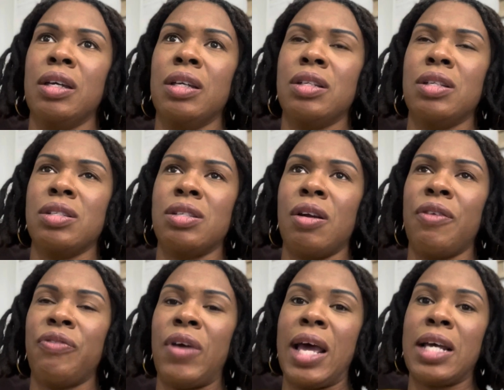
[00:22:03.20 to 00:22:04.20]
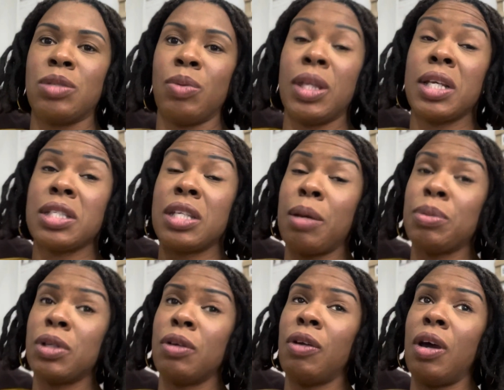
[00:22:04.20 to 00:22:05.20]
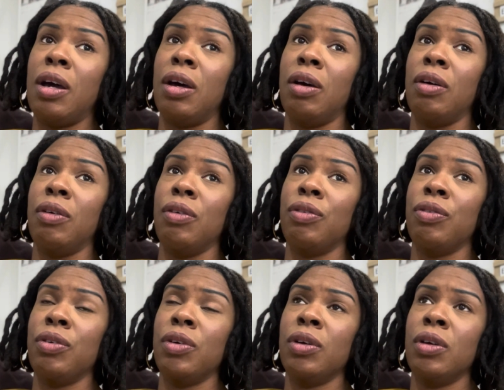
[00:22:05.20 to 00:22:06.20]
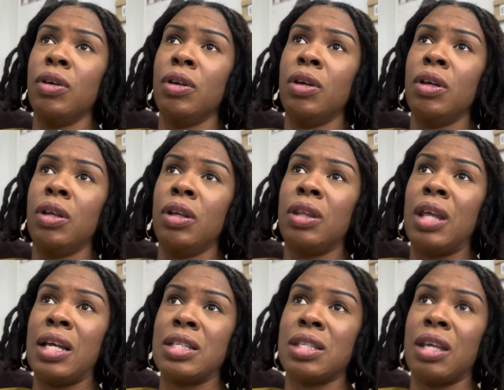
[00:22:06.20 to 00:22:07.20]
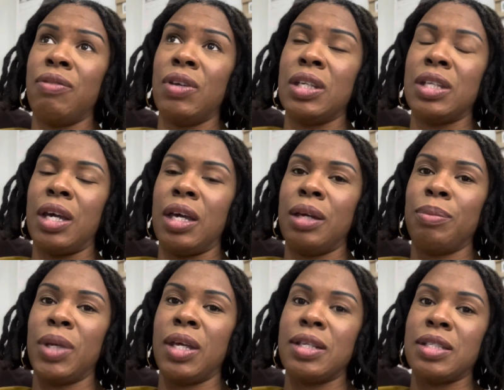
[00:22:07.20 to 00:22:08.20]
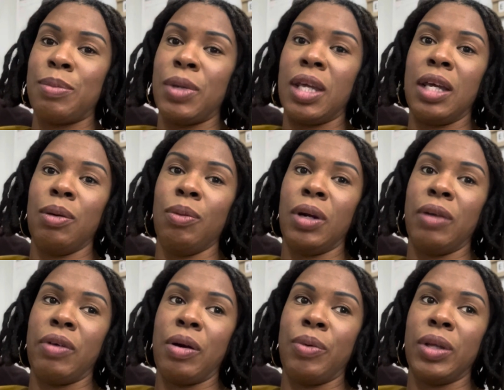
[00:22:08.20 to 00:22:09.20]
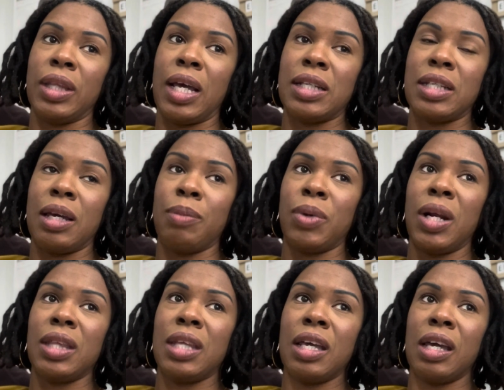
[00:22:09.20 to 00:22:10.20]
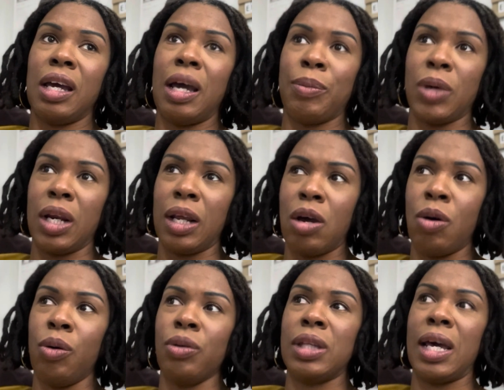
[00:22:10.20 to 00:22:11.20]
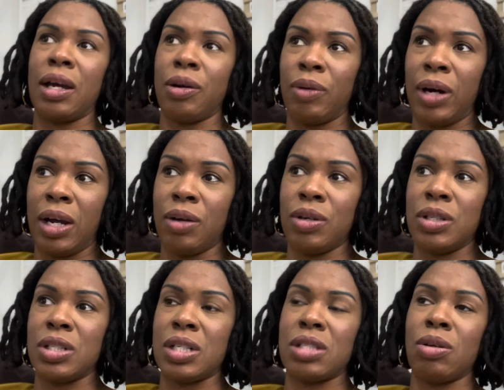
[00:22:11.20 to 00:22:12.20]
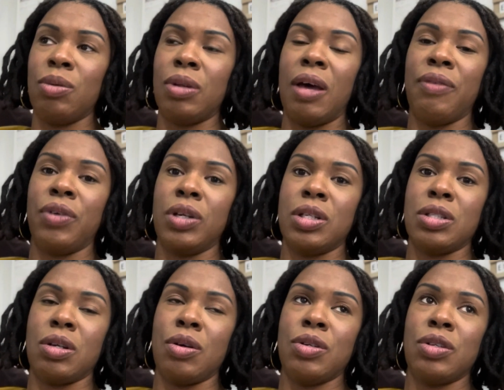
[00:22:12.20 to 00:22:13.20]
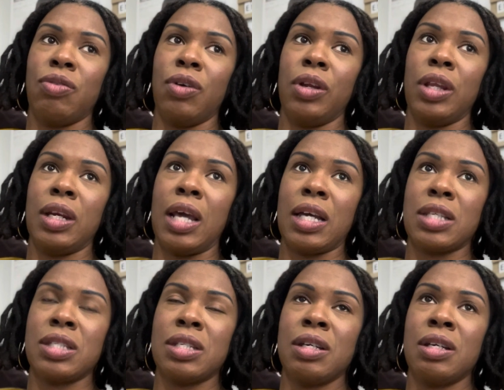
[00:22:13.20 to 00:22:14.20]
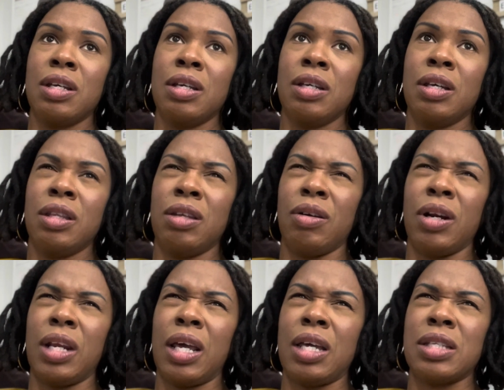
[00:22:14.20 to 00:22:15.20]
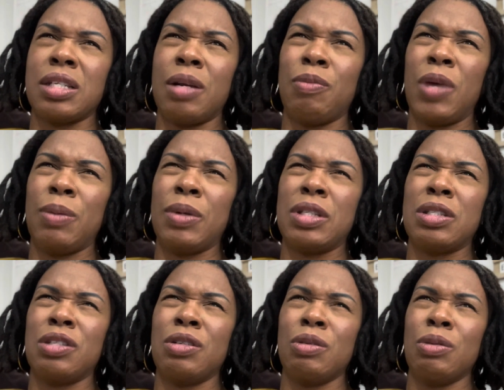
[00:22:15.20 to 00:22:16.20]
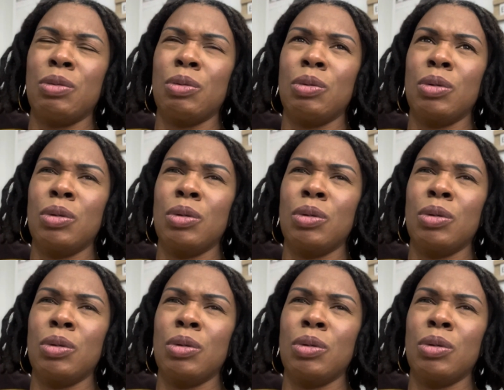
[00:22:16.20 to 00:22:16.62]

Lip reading: dessert fast, with the exception of Thanksgiving Day, because I'm going to eat whatever I want that day. But I think I'm going to hold that ground and just hold off on desserts for the next 30 days, and maybe 2